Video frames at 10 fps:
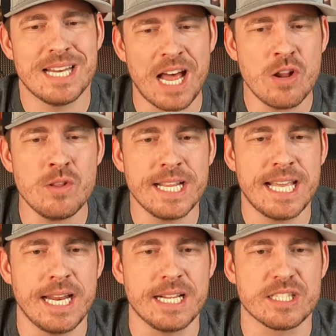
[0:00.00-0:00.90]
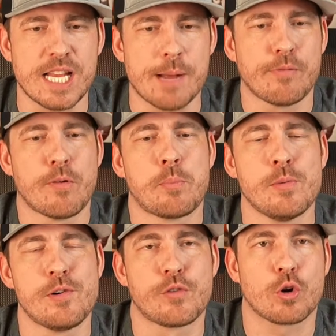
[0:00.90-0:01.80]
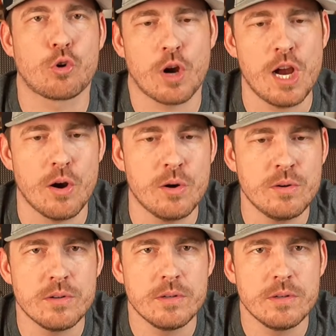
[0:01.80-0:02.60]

not only getting a stamp of approval for Crow,